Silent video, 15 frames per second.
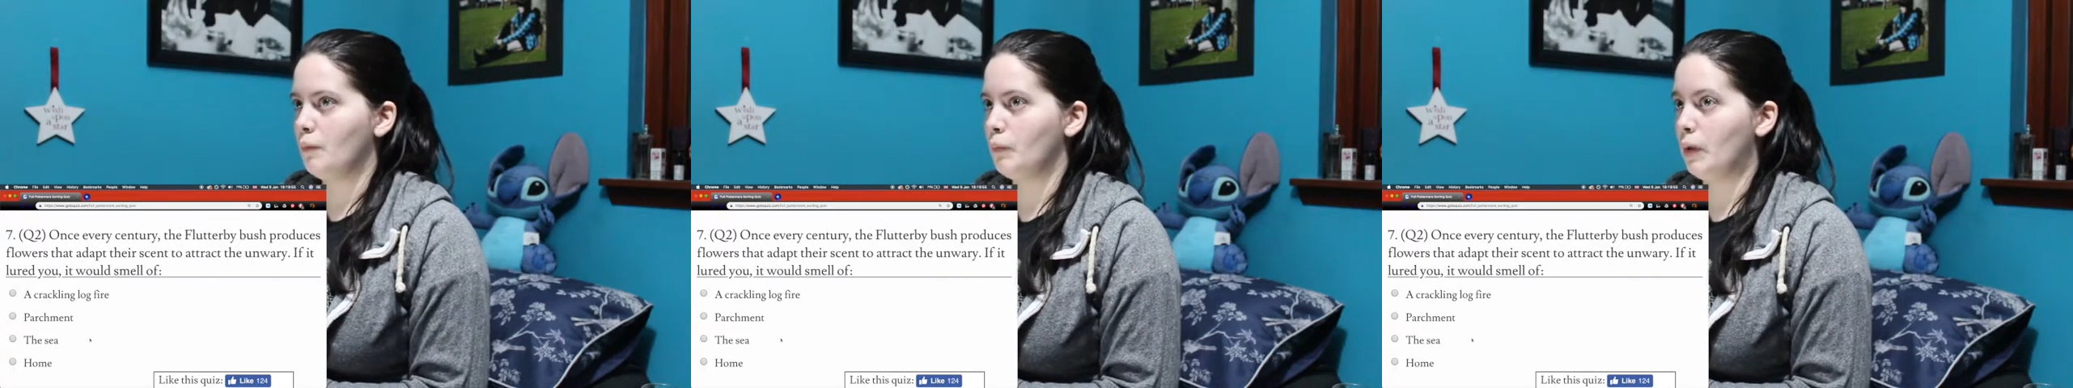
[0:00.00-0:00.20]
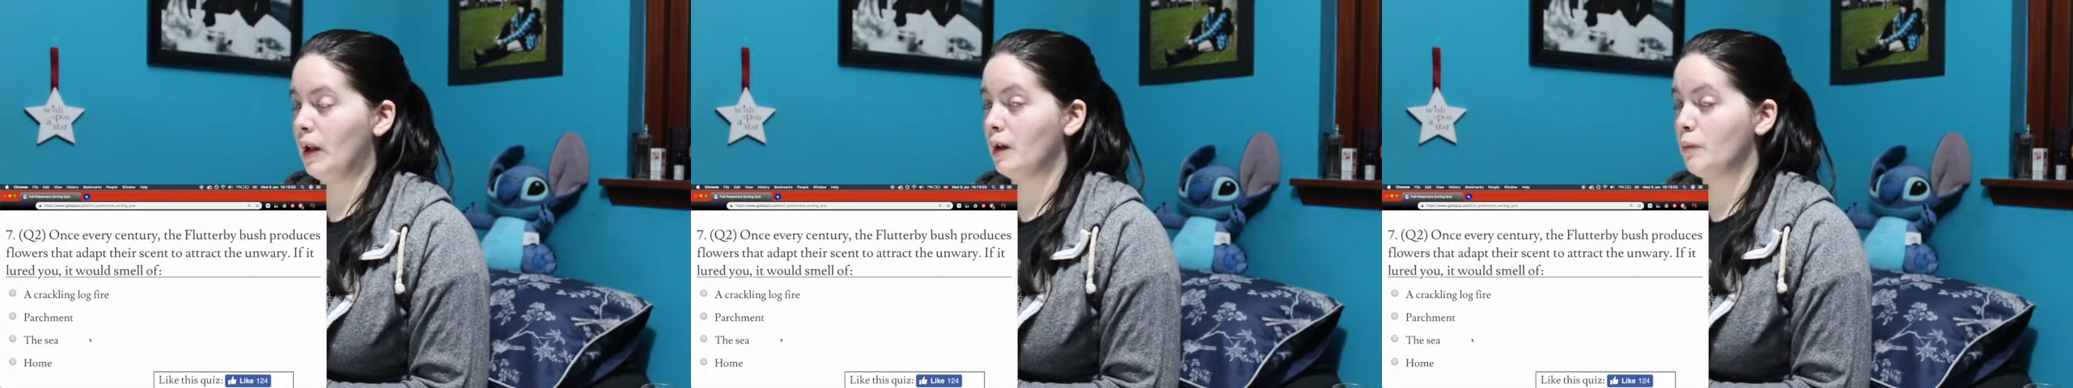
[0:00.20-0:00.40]

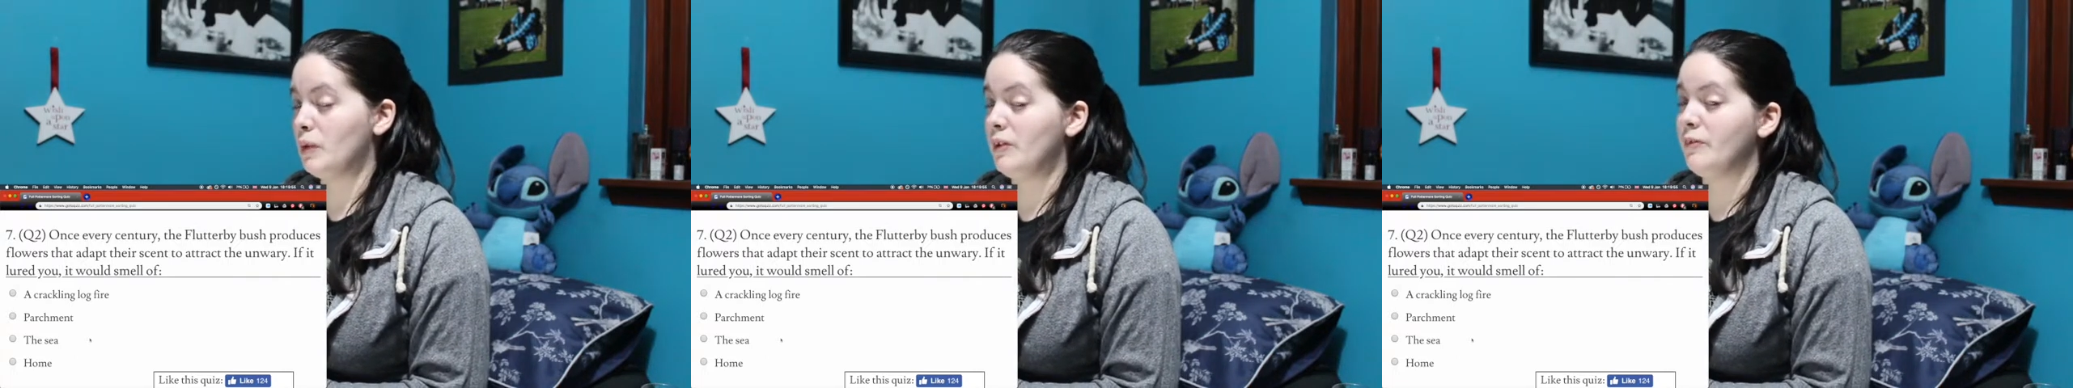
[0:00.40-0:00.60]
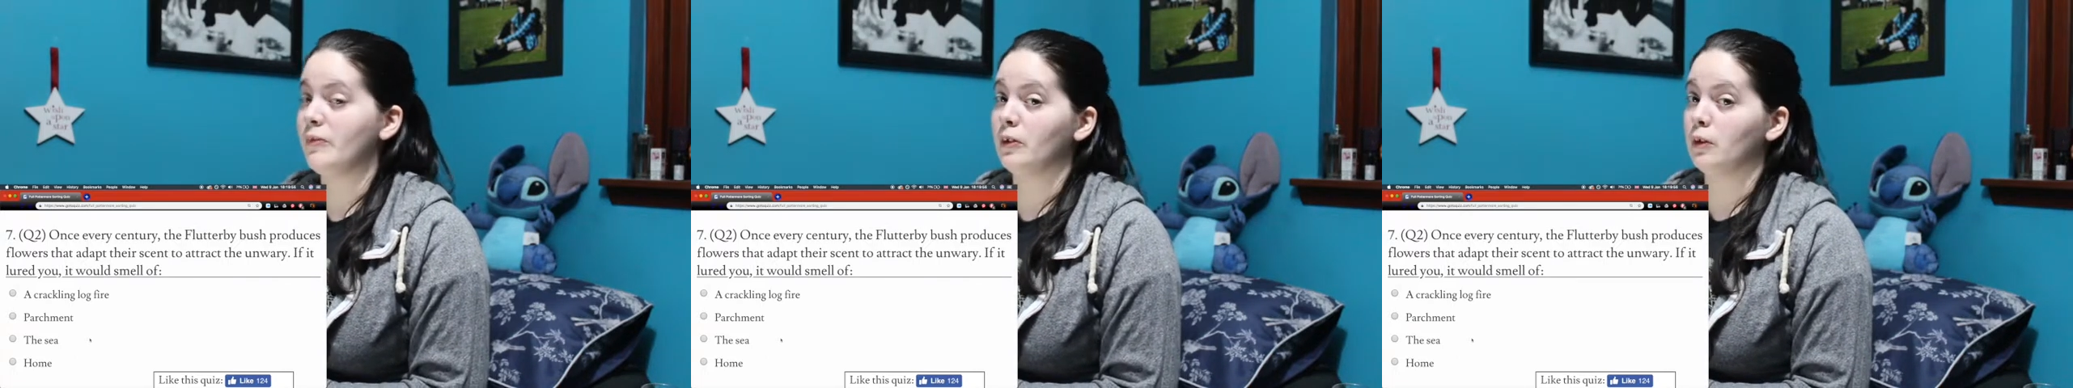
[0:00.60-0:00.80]
make
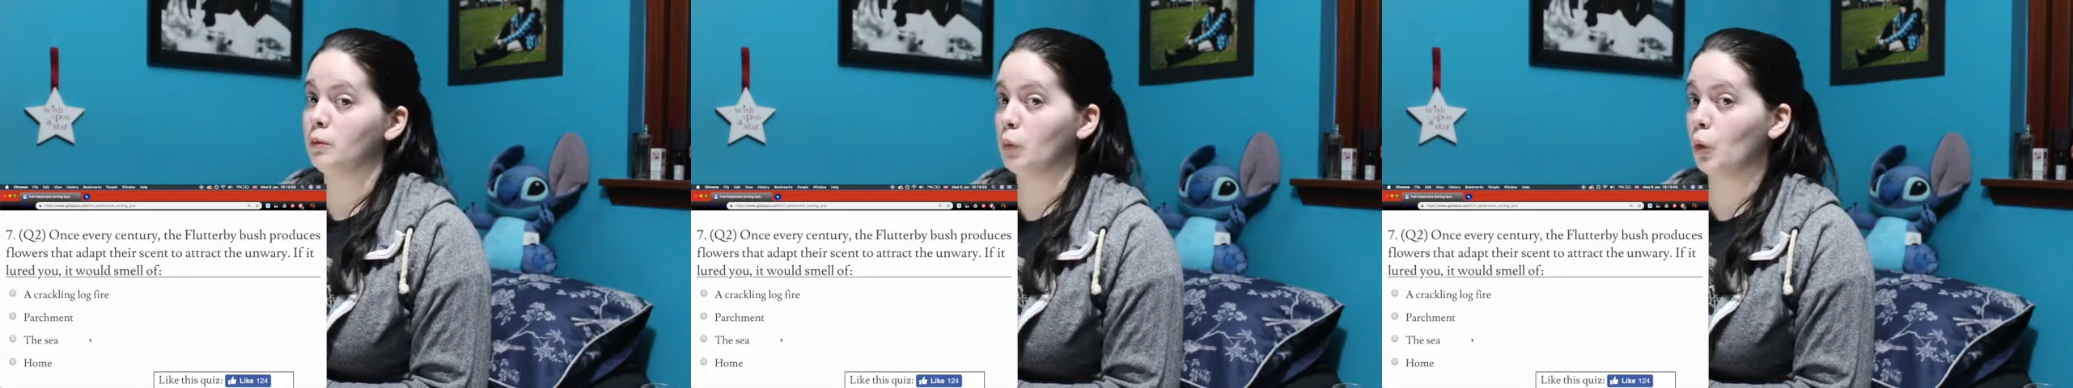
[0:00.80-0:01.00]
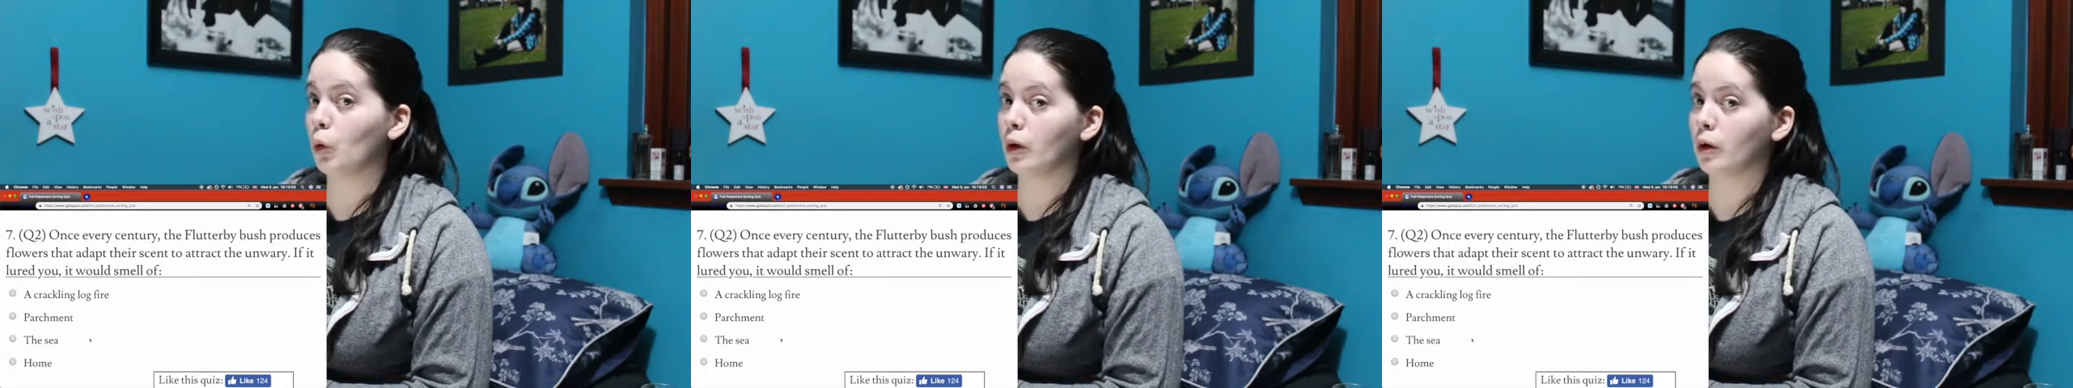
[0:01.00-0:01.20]
me feel
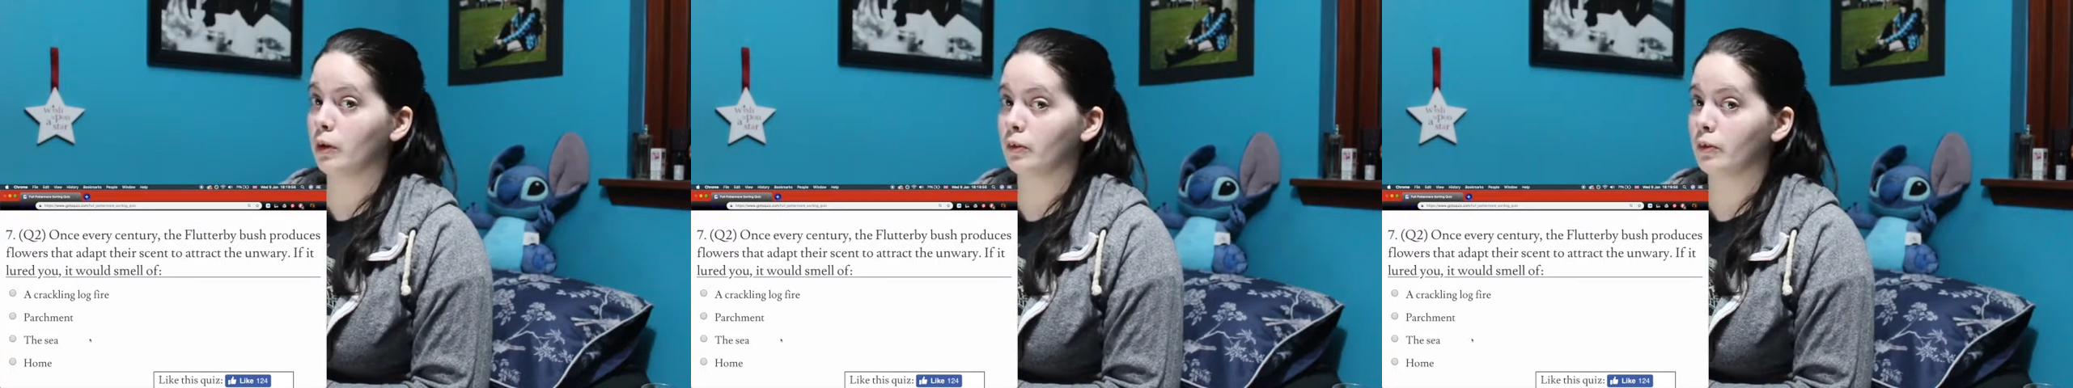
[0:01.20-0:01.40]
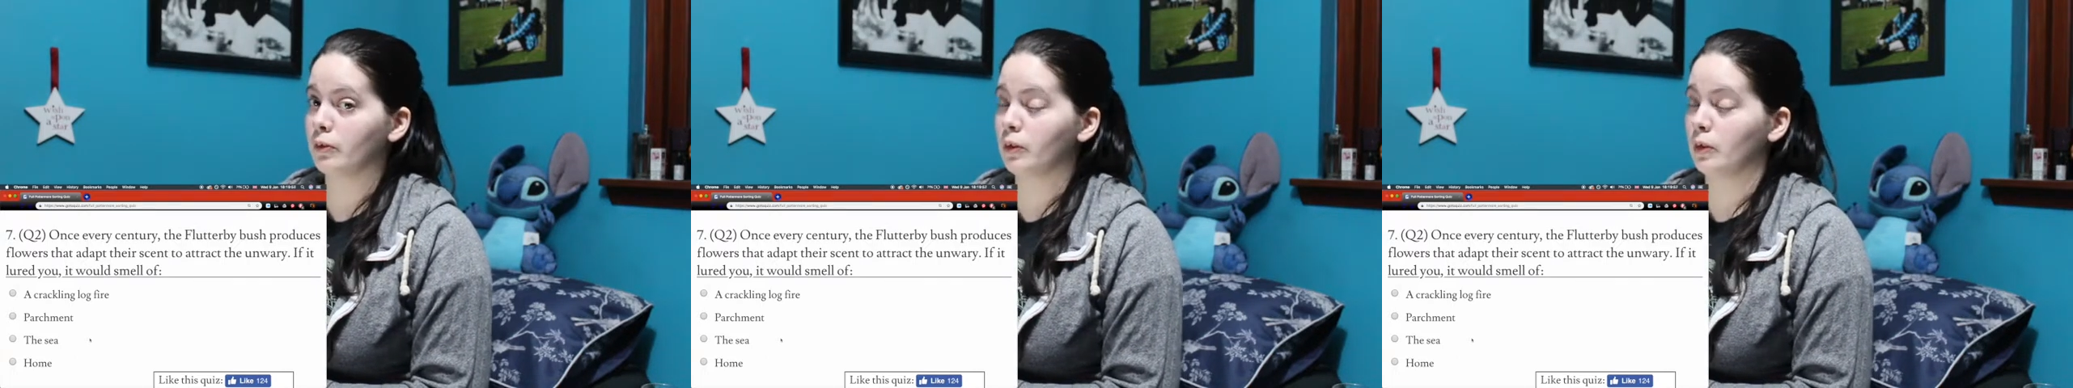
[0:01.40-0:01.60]
more at